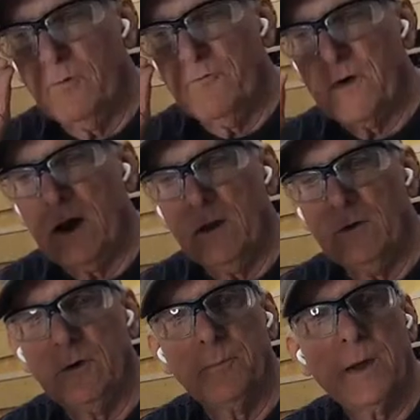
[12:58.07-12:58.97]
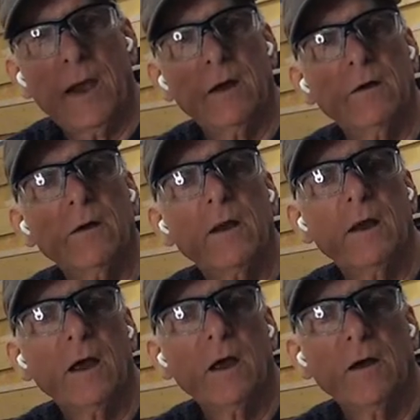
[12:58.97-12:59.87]
will follow your pattern
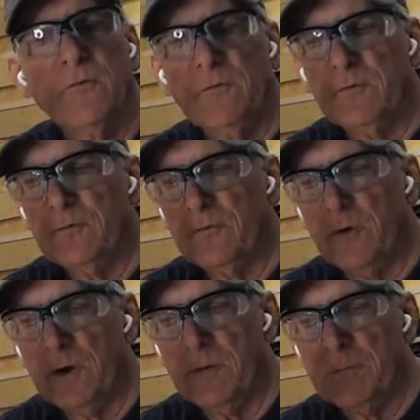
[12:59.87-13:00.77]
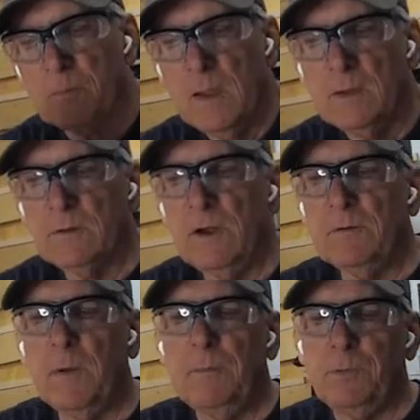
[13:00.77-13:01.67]
for you. So
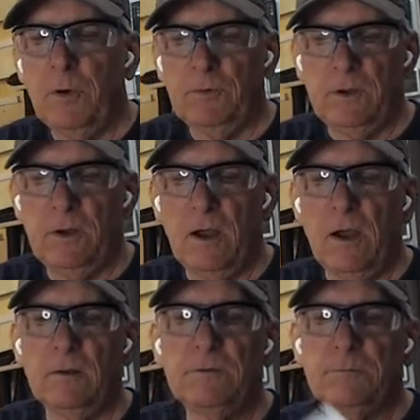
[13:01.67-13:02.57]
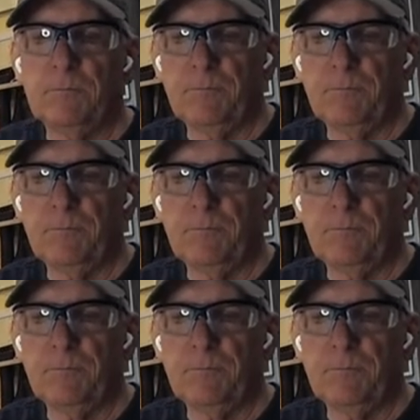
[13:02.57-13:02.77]
here's my pros and cons.